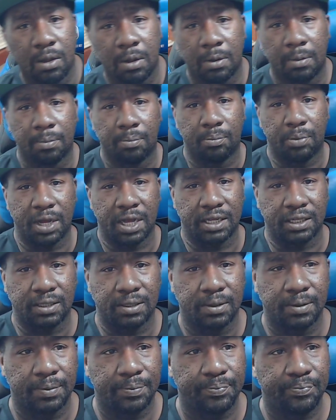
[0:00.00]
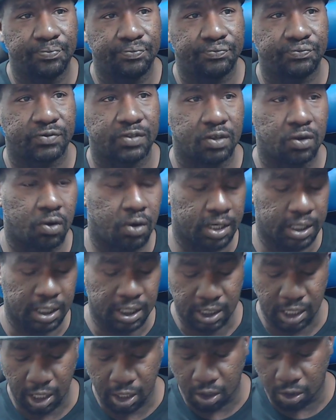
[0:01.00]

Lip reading: But on the go,